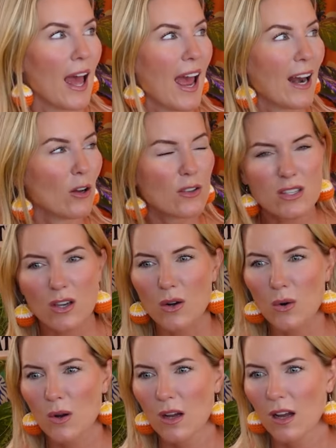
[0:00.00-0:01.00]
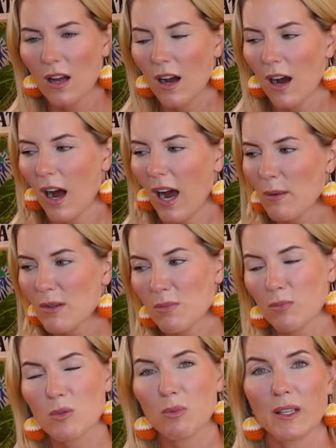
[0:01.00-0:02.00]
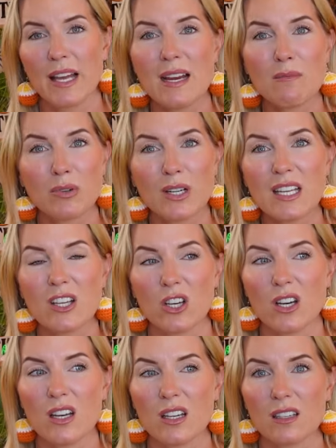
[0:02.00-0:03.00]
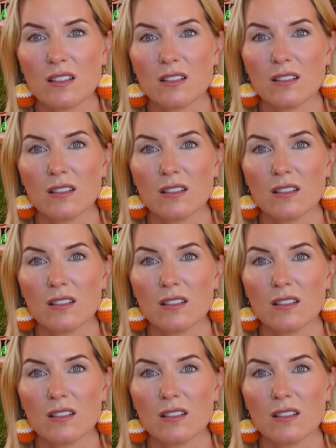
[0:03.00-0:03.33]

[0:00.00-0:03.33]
And also I was playing pretty good.